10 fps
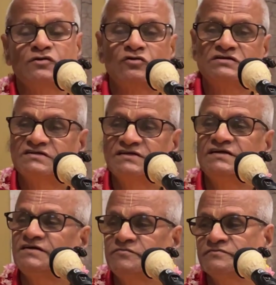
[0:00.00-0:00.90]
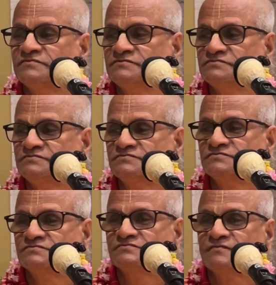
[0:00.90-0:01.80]
I don't see him.
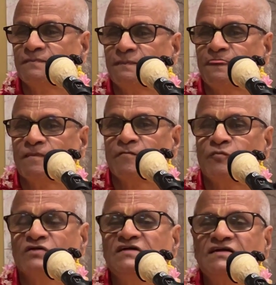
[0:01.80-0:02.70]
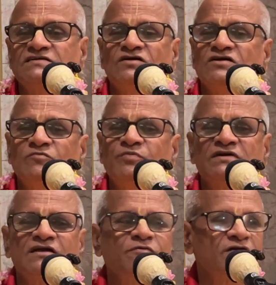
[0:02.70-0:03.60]
But that is not
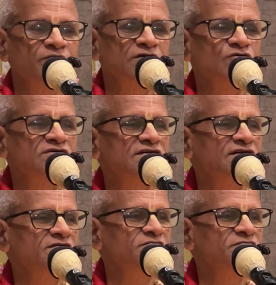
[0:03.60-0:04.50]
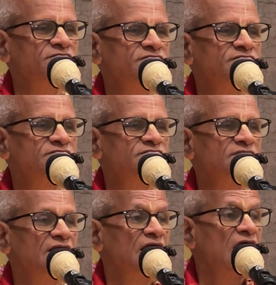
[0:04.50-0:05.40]
important for me to see him.
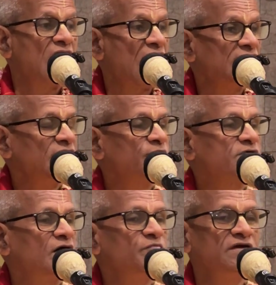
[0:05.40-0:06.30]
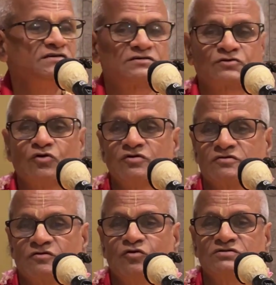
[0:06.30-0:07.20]
I have come his
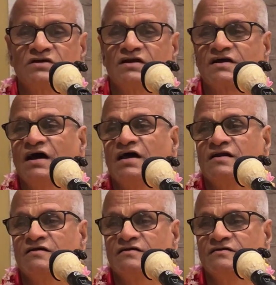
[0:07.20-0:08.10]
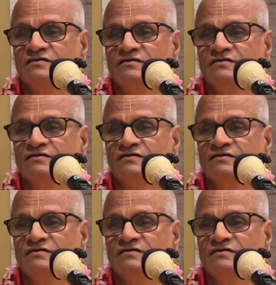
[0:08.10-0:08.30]
court, oh Sarkar.